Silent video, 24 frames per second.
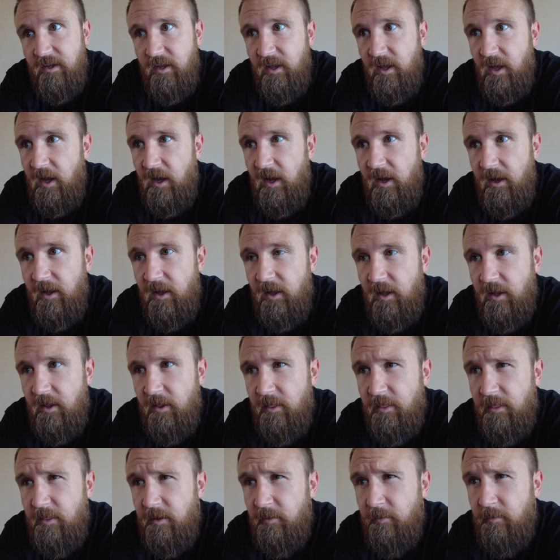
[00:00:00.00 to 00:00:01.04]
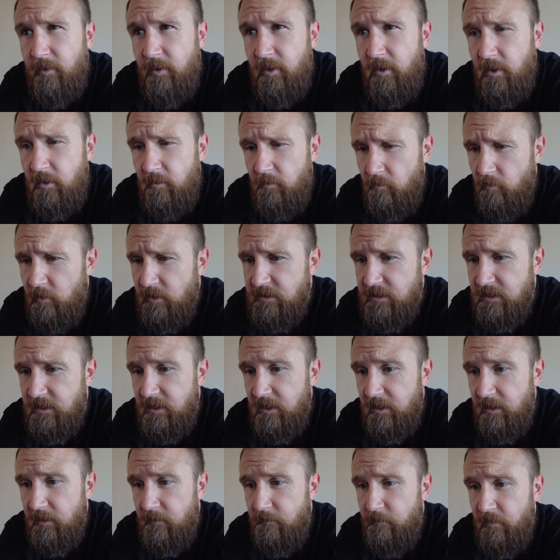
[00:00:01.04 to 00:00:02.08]
the
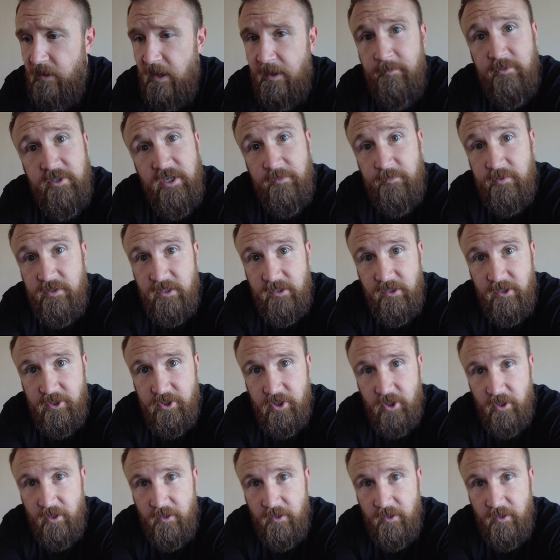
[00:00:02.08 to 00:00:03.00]
MGM Signature.